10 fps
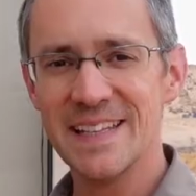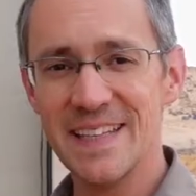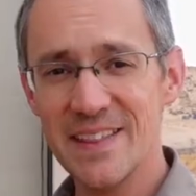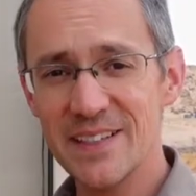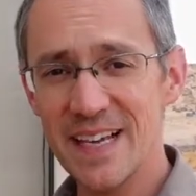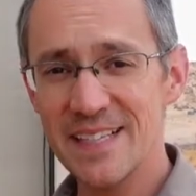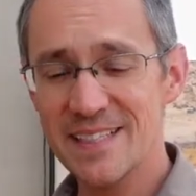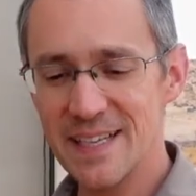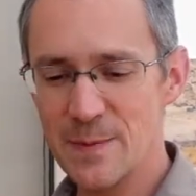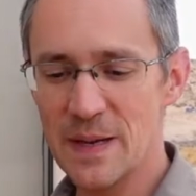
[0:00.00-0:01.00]
The other nice
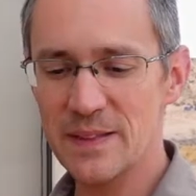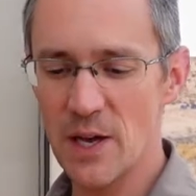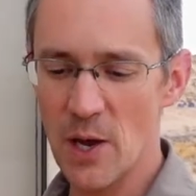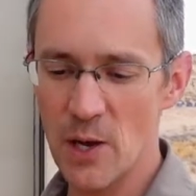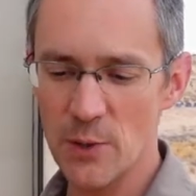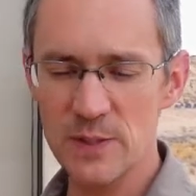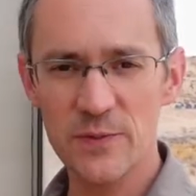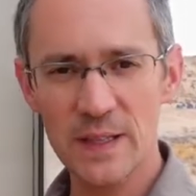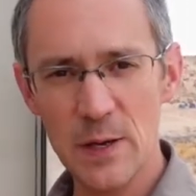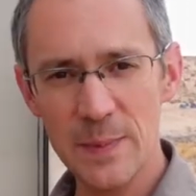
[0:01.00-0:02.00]
thing about the hose
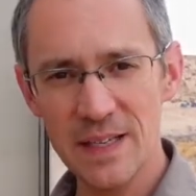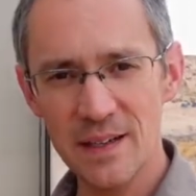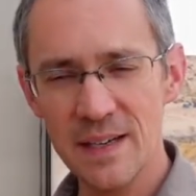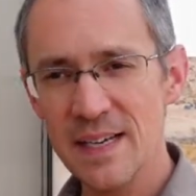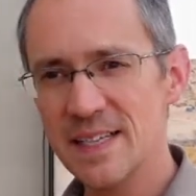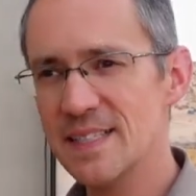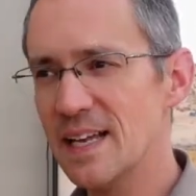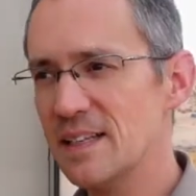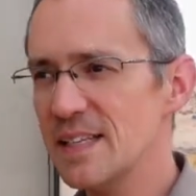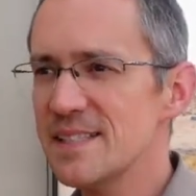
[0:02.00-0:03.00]
flow meter is
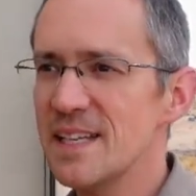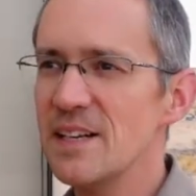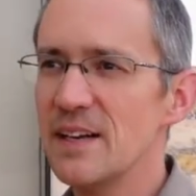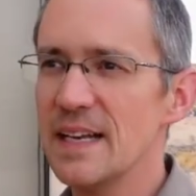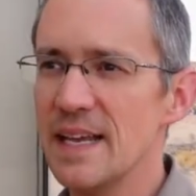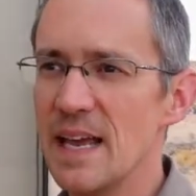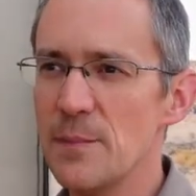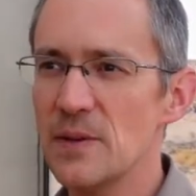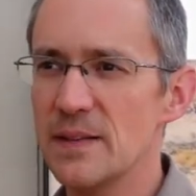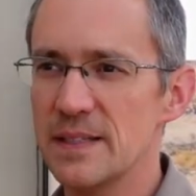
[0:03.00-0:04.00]
that, let's say you're at a
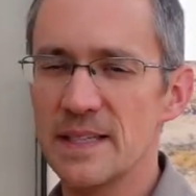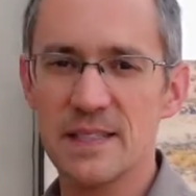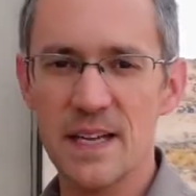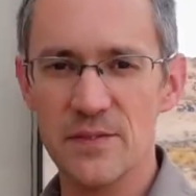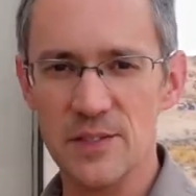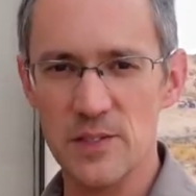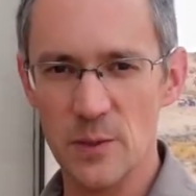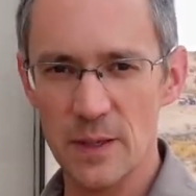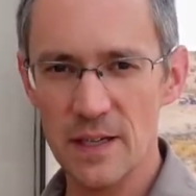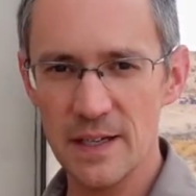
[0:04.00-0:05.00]
campground that doesn't have a
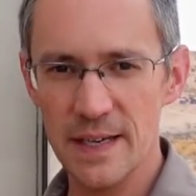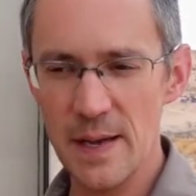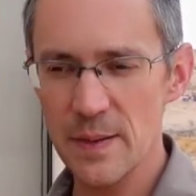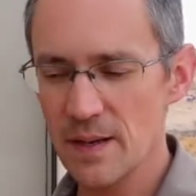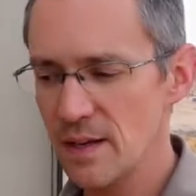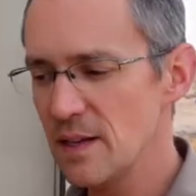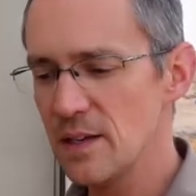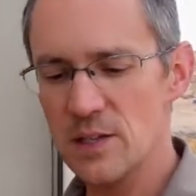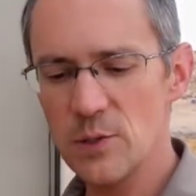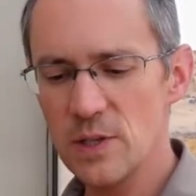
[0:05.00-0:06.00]
sewer hookup,
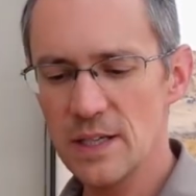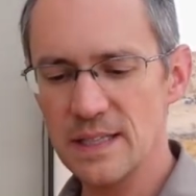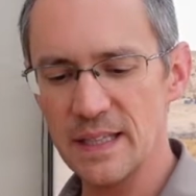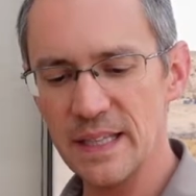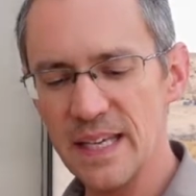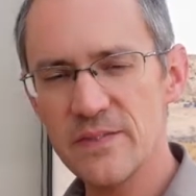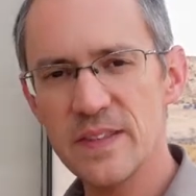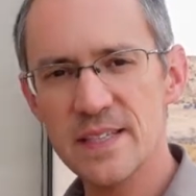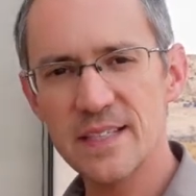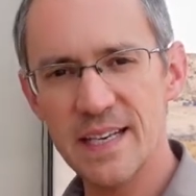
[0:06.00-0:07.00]
you could leave
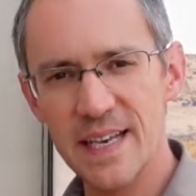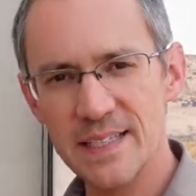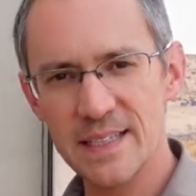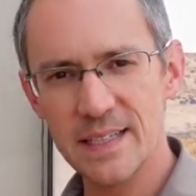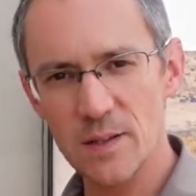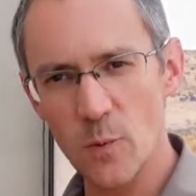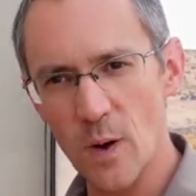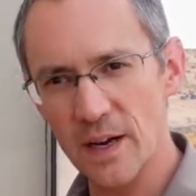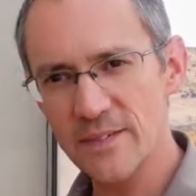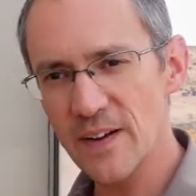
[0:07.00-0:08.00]
this connected at the
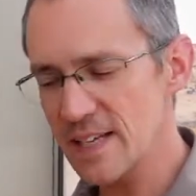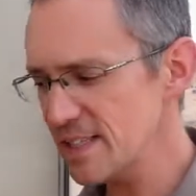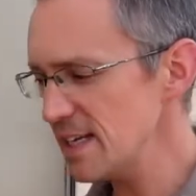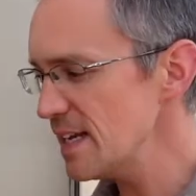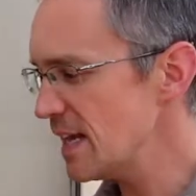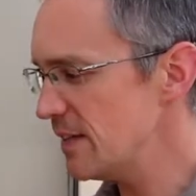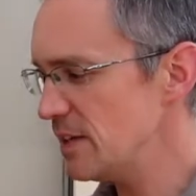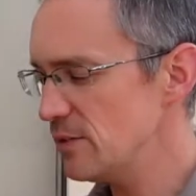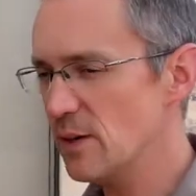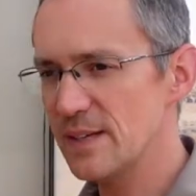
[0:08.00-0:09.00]
water faucet, and then
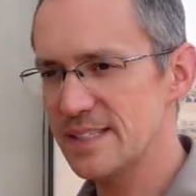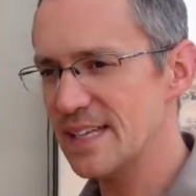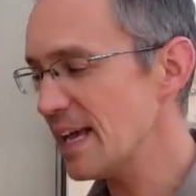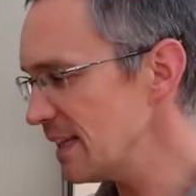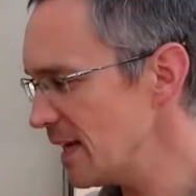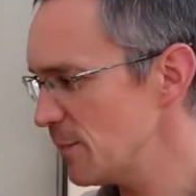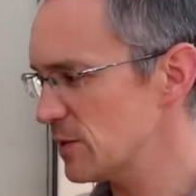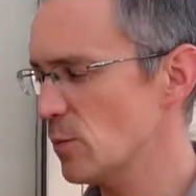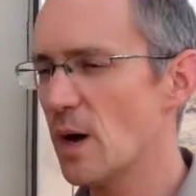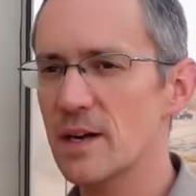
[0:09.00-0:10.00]
you'd know exactly how
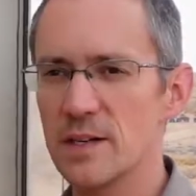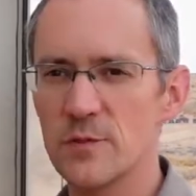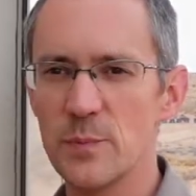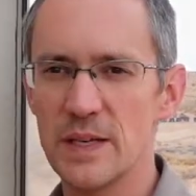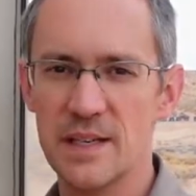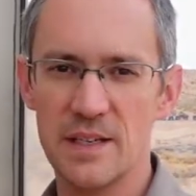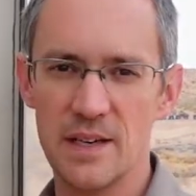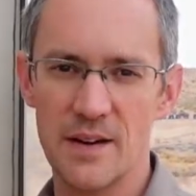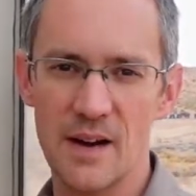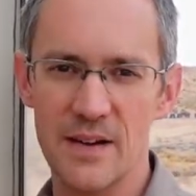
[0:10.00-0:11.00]
much water you've put into
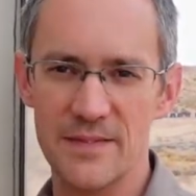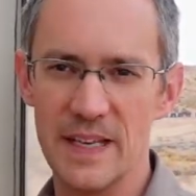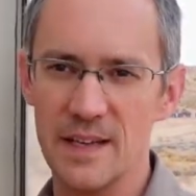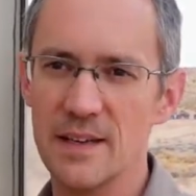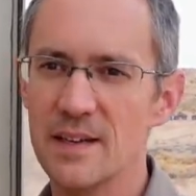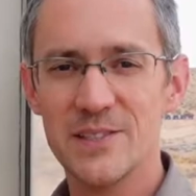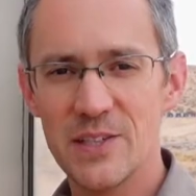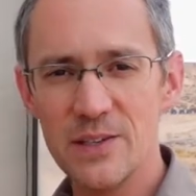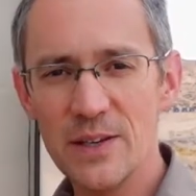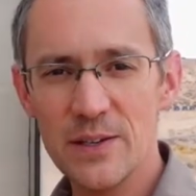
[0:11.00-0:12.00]
your R V. So
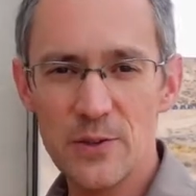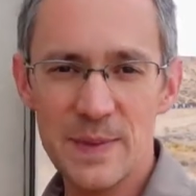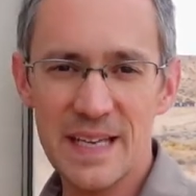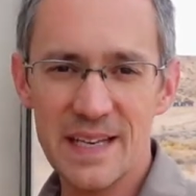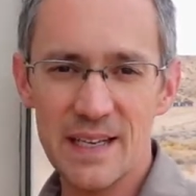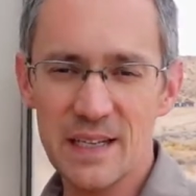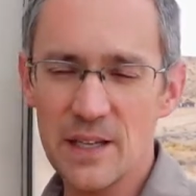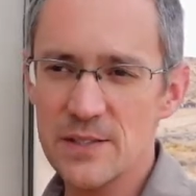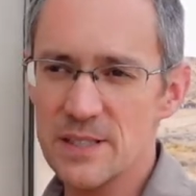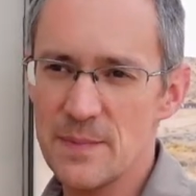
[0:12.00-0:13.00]
you know you'd be getting
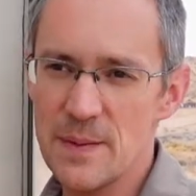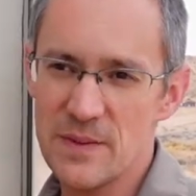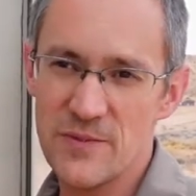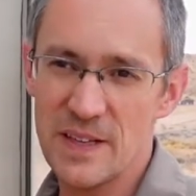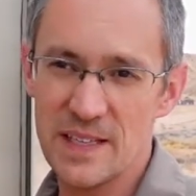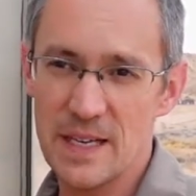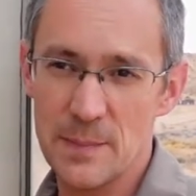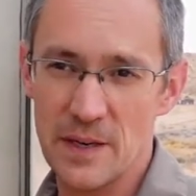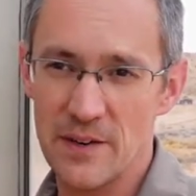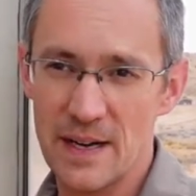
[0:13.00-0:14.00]
close to maybe filling up
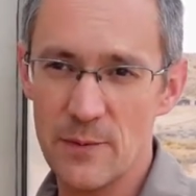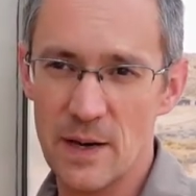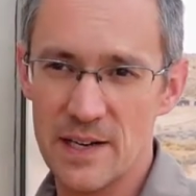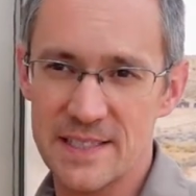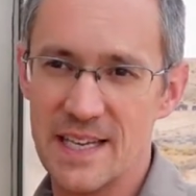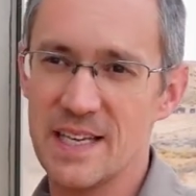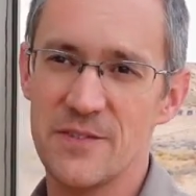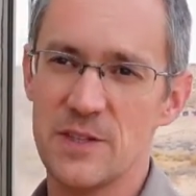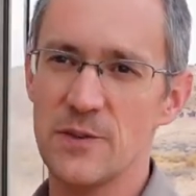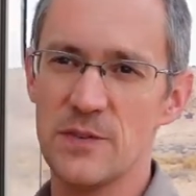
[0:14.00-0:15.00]
a gray water tank
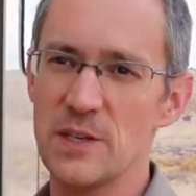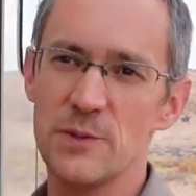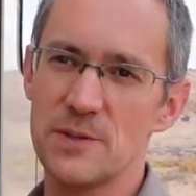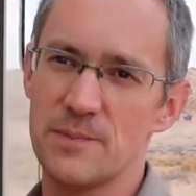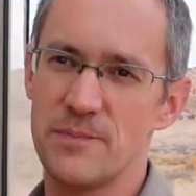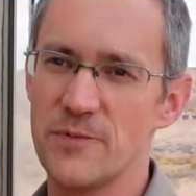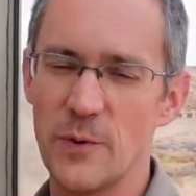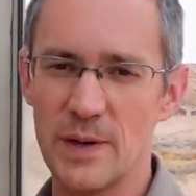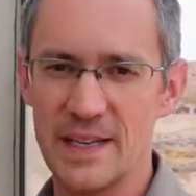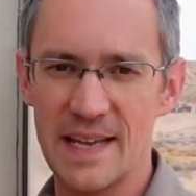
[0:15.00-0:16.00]
if you've used
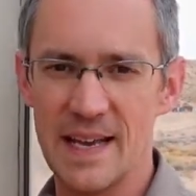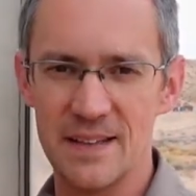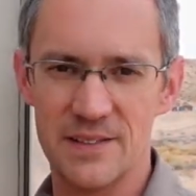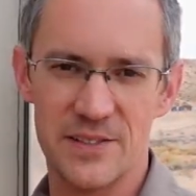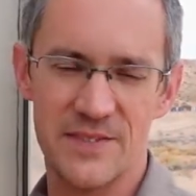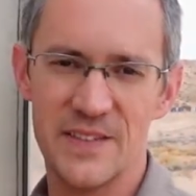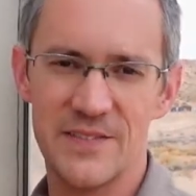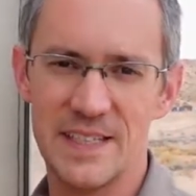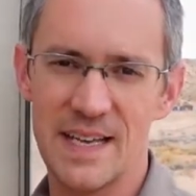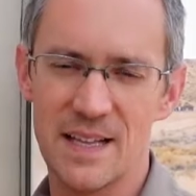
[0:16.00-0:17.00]
forty gallons or
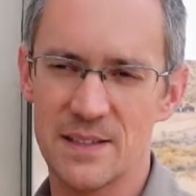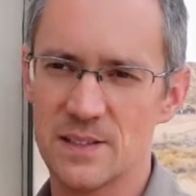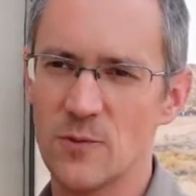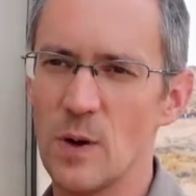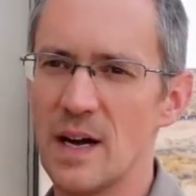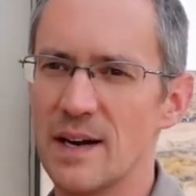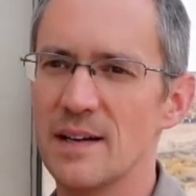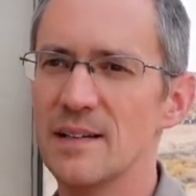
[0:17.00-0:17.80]
fifty gallons of water.